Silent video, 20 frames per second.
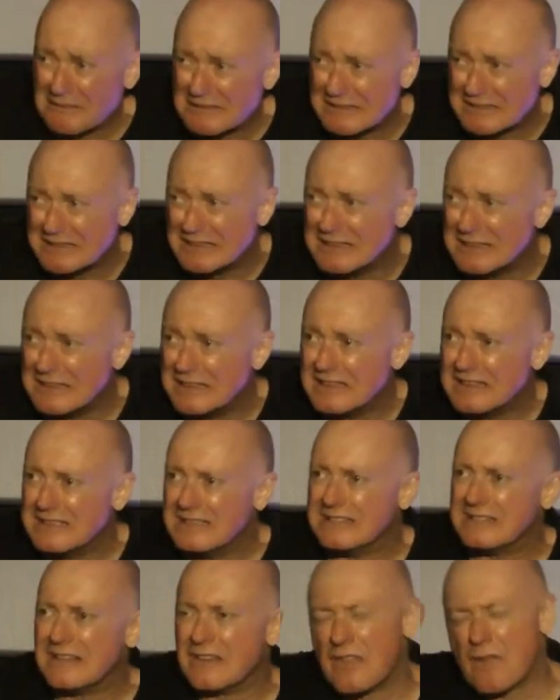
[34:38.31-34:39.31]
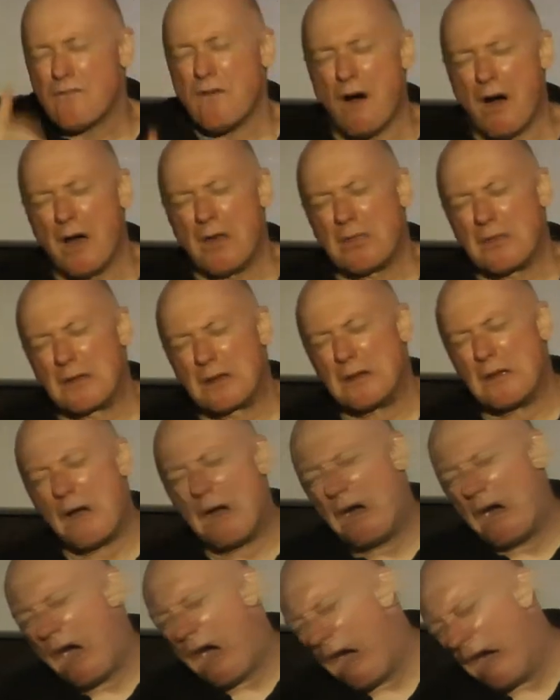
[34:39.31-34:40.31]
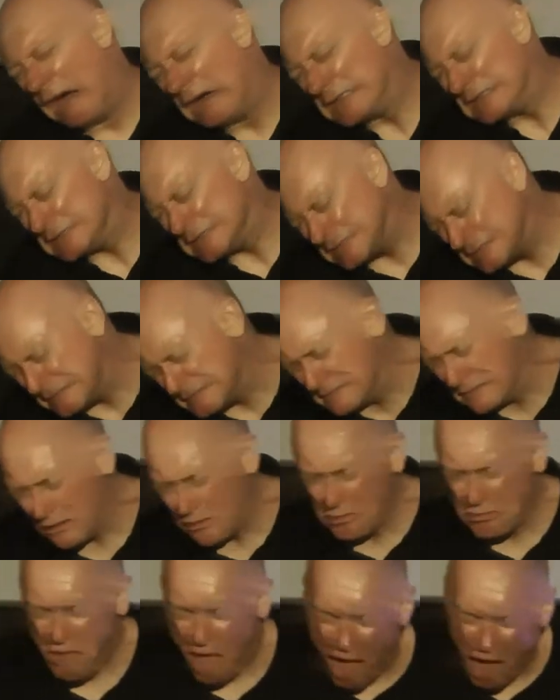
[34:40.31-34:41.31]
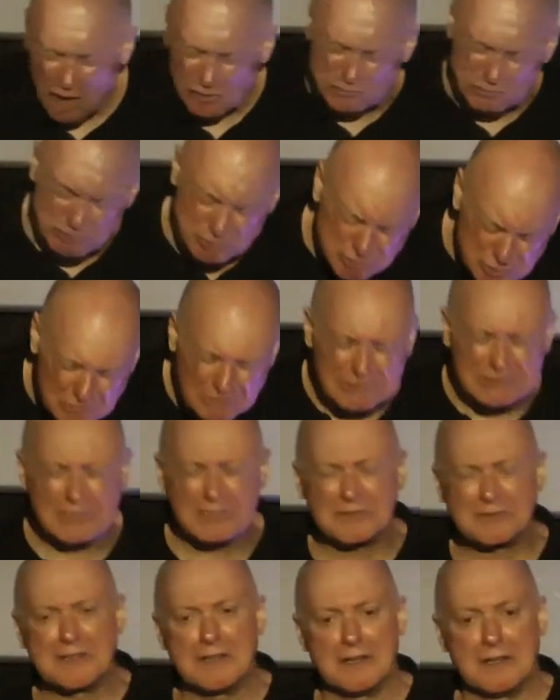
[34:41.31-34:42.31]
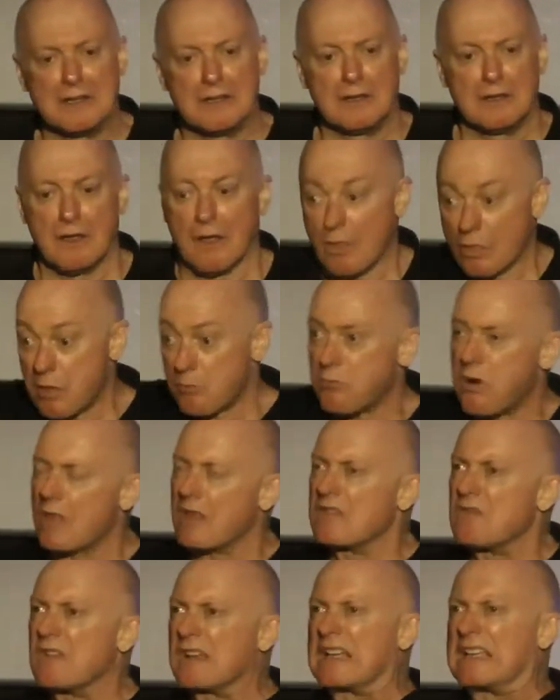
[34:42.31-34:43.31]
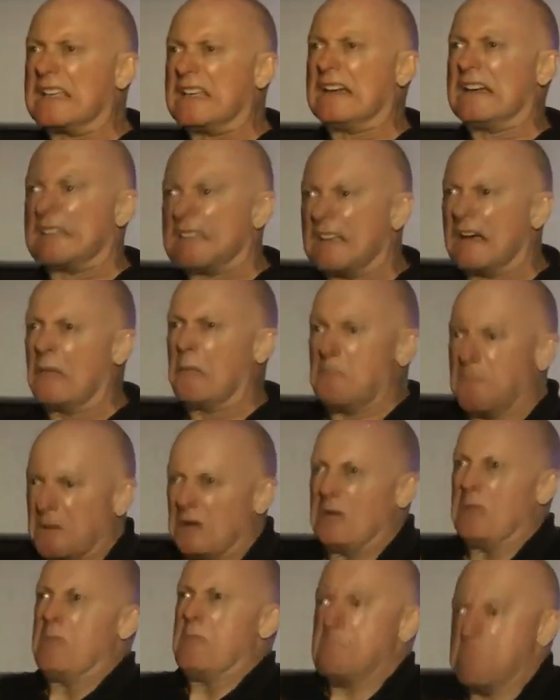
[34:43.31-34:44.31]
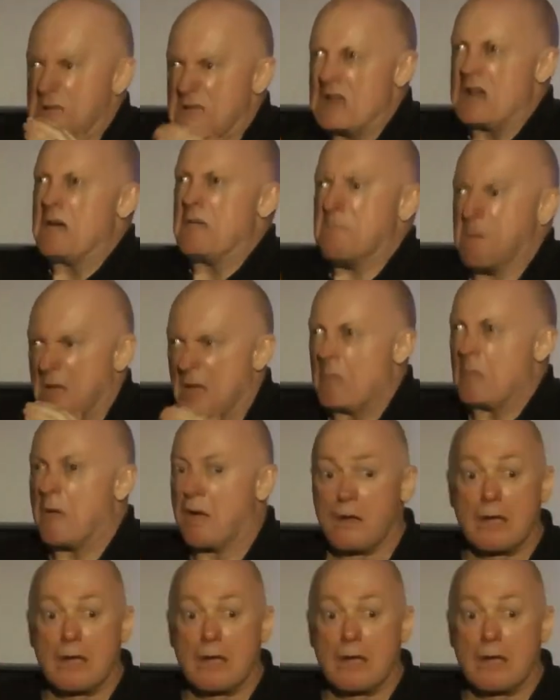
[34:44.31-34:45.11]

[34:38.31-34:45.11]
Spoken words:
feel so sorrowful over the loss of Joseph. The guilt is piling up in their heart. Guilt complicates relationships.